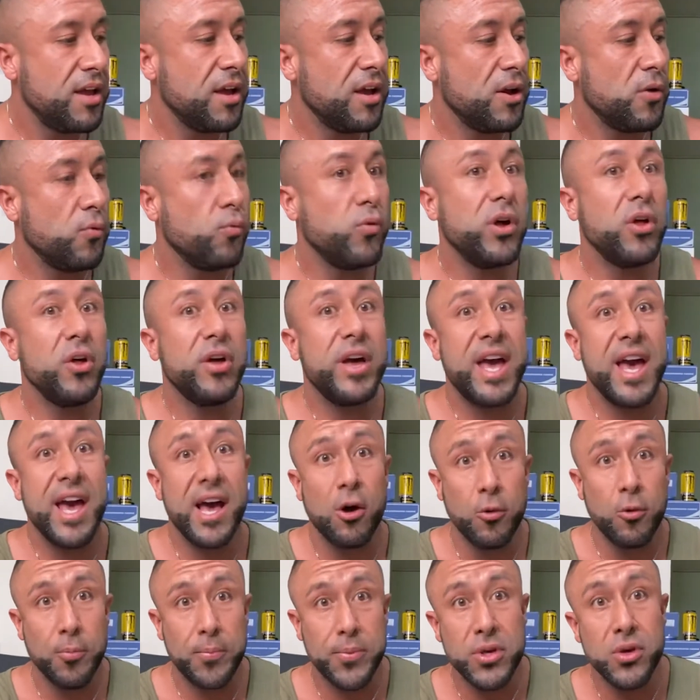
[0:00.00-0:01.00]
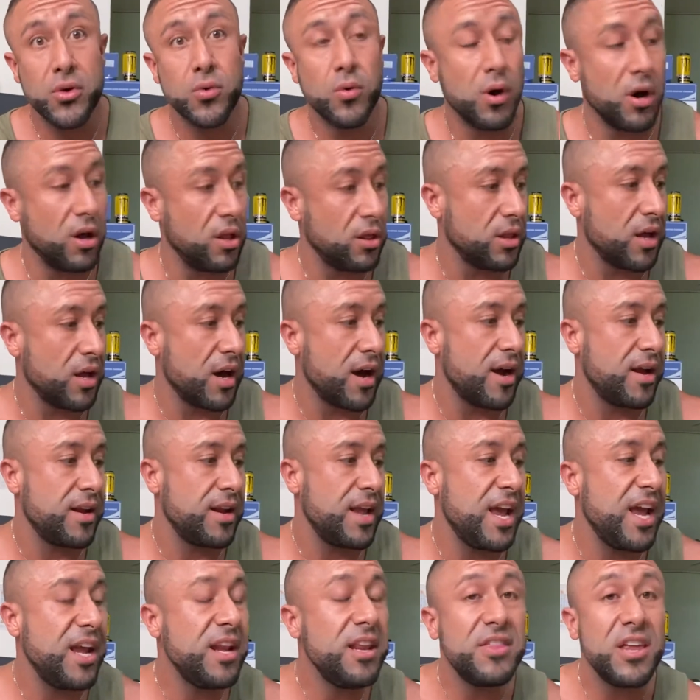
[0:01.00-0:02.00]
will help you a lot.
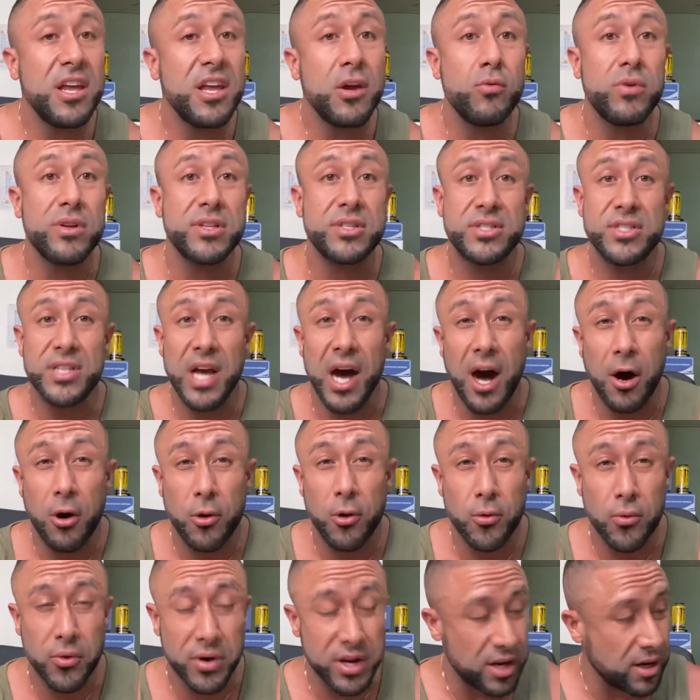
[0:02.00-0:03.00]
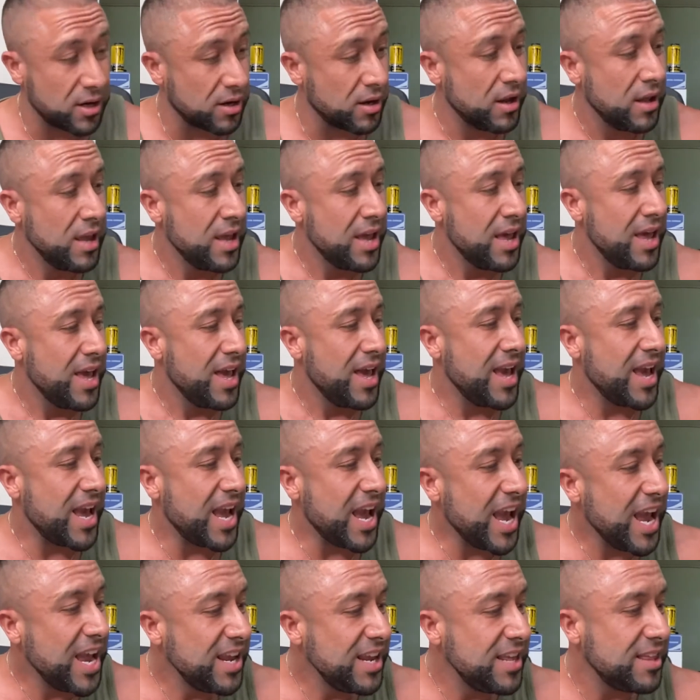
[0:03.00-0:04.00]
Anything with taurine,
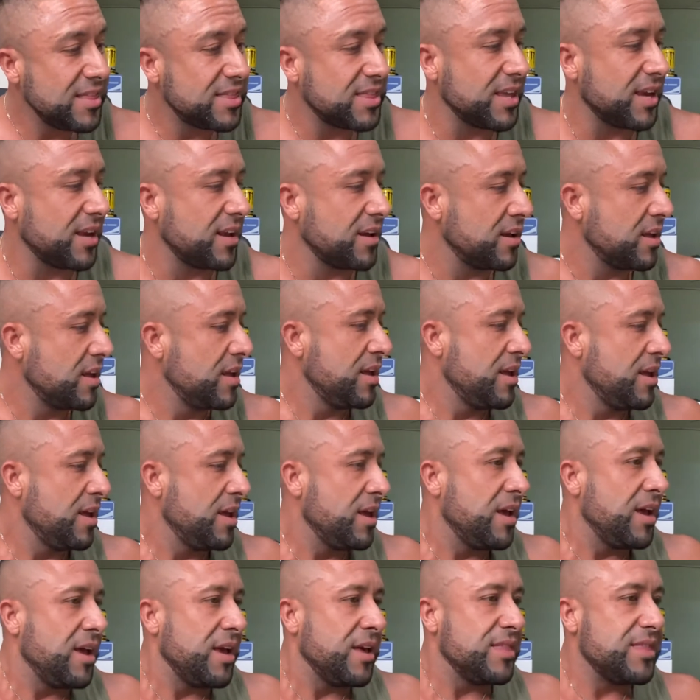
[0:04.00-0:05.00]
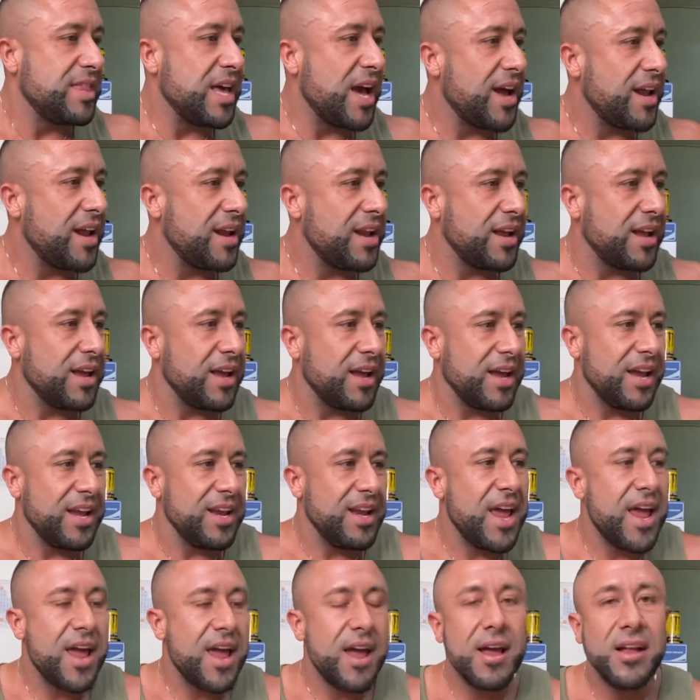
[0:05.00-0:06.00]
anything that
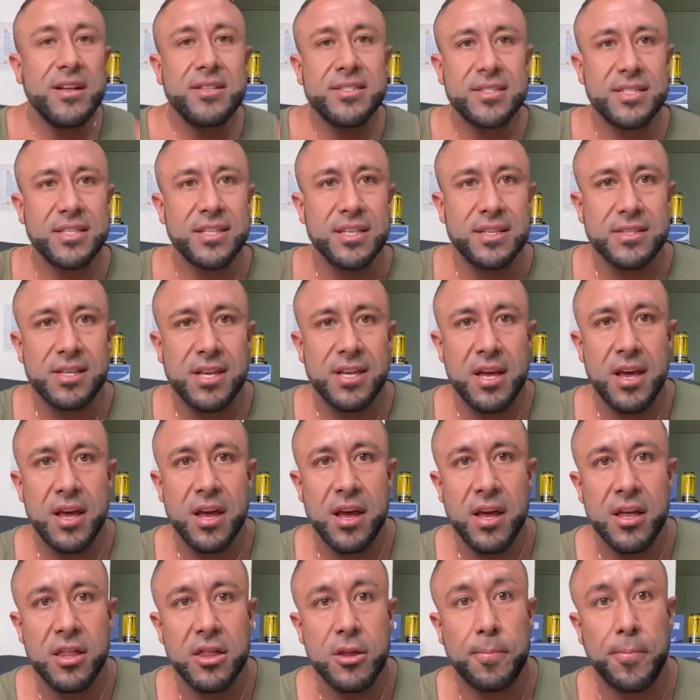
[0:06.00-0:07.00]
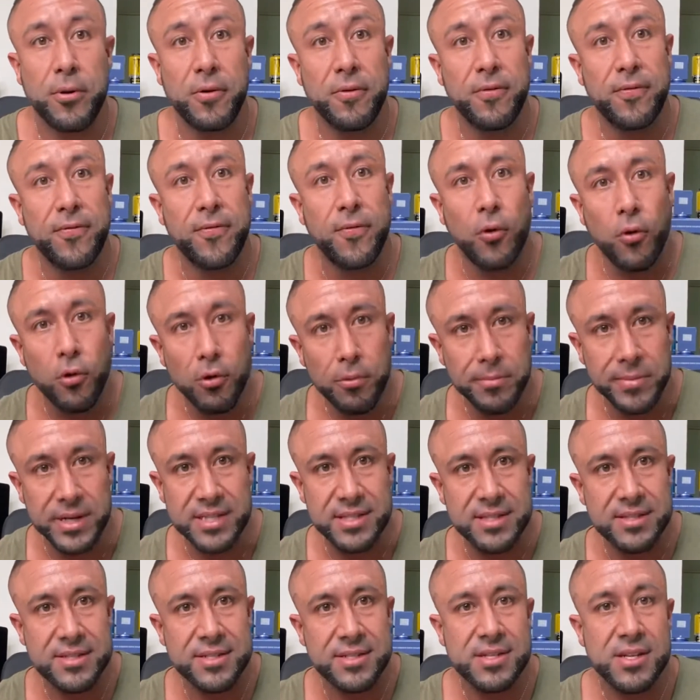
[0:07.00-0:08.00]
enhances the
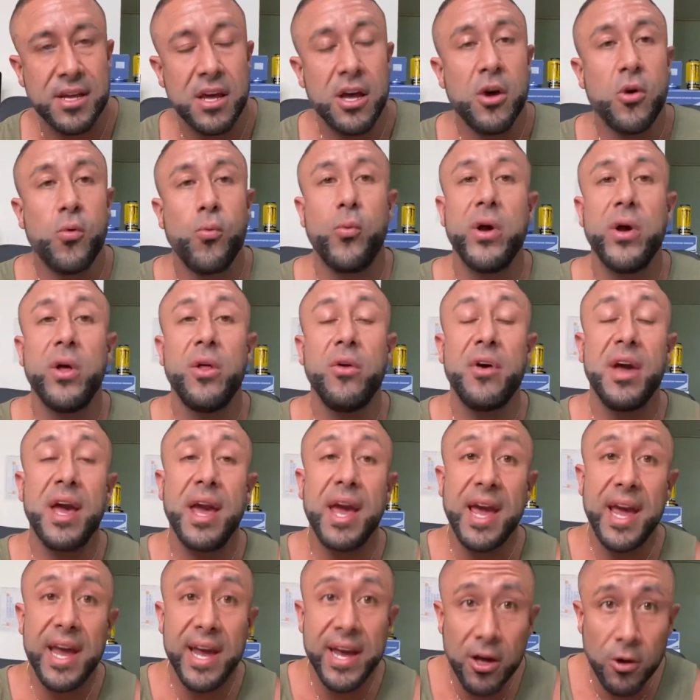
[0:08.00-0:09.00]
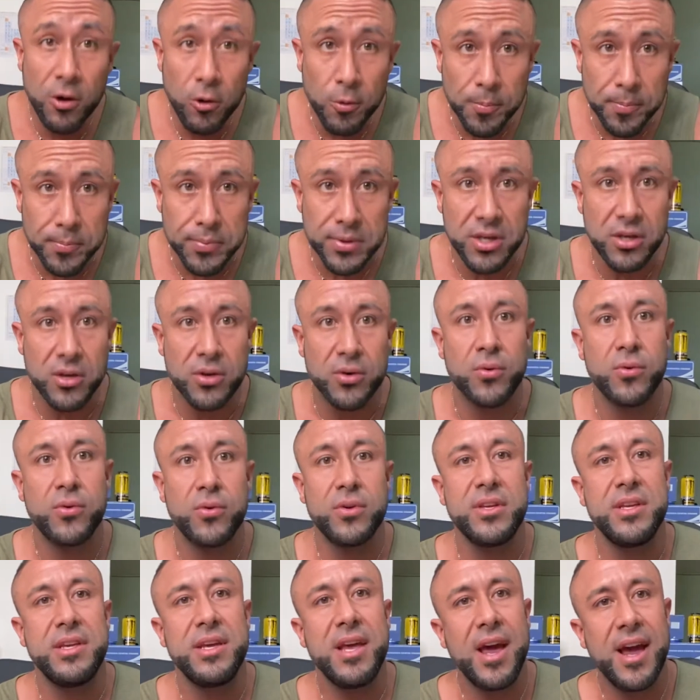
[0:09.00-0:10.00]
performance will help you,
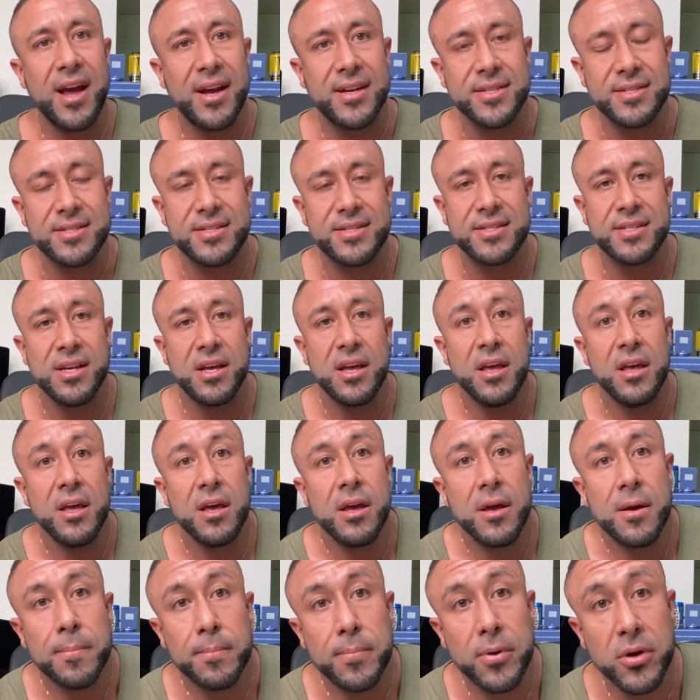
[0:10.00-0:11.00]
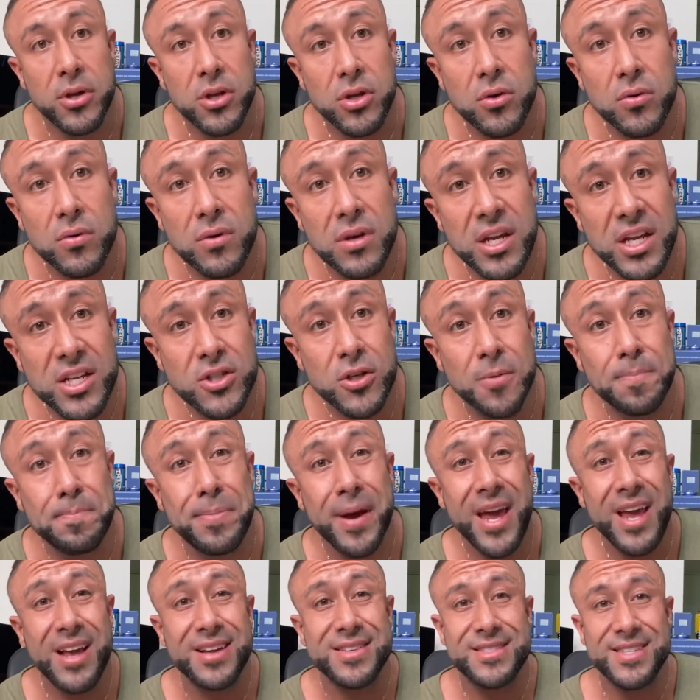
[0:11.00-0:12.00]
yes. But you need to
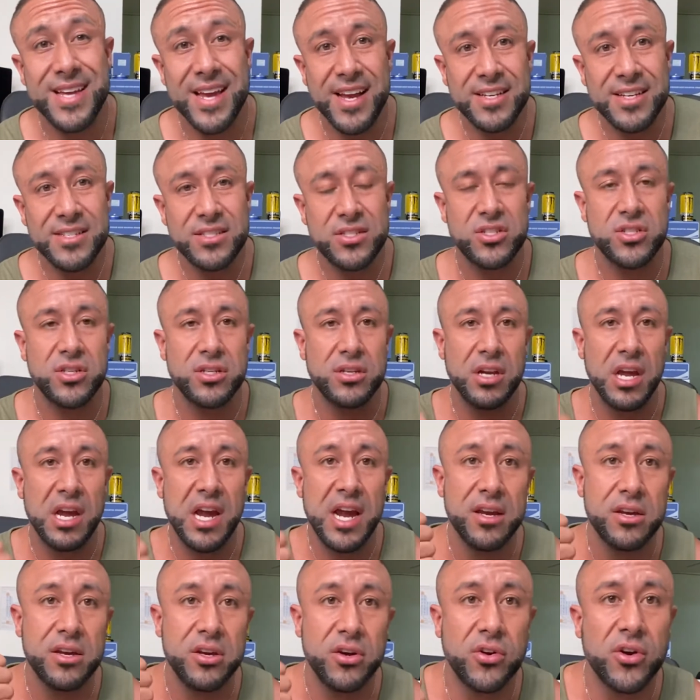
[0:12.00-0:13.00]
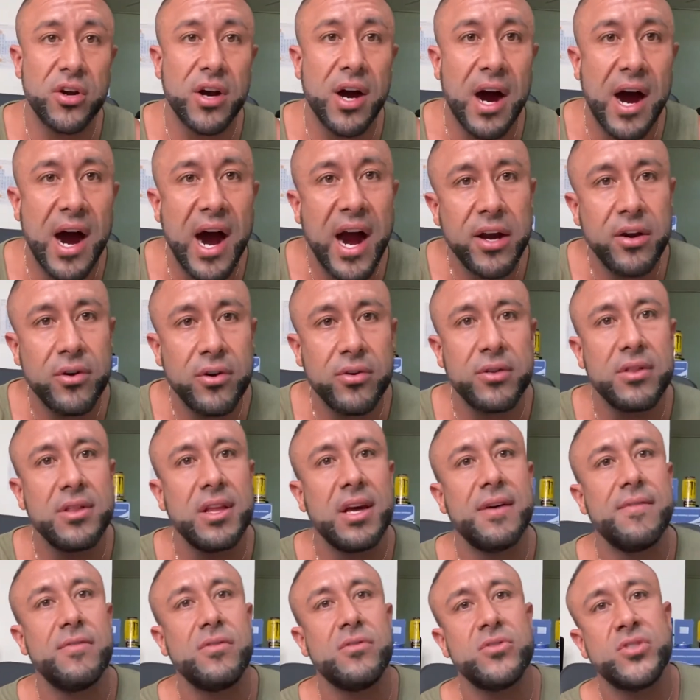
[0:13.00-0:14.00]
pay attention at your iron
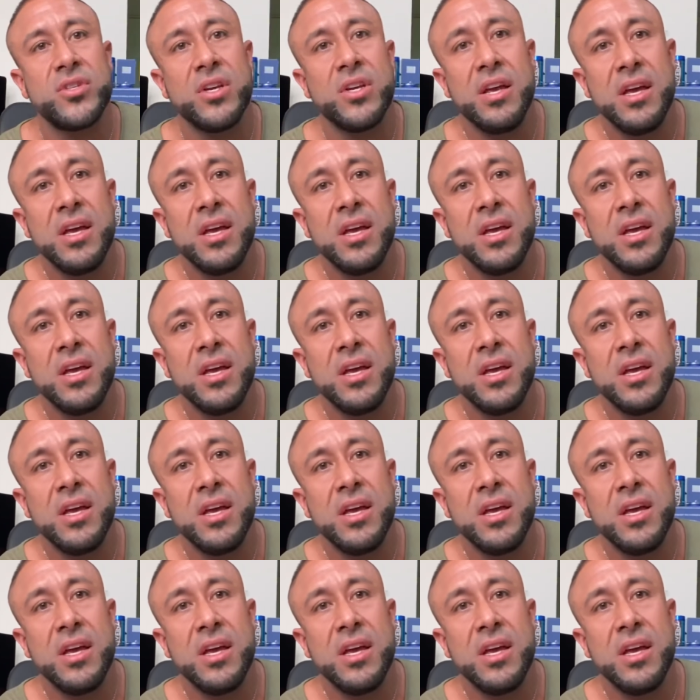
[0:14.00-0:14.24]
levels.